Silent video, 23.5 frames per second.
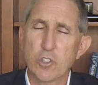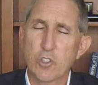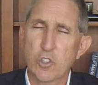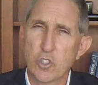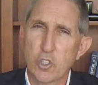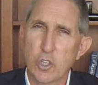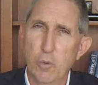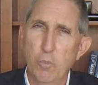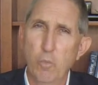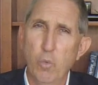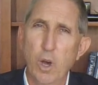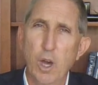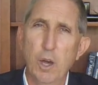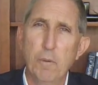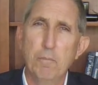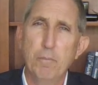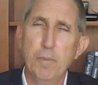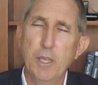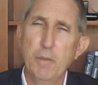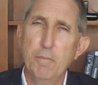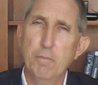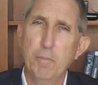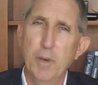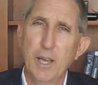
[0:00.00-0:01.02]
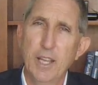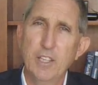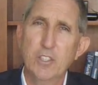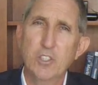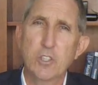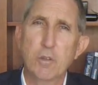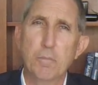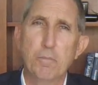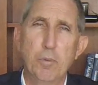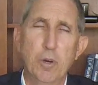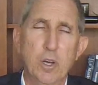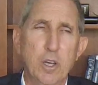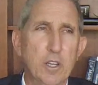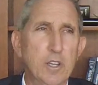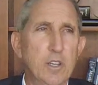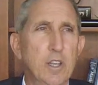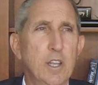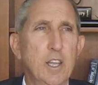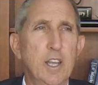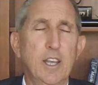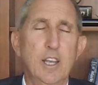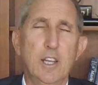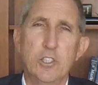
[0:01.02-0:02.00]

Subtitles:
to somewhat be based upon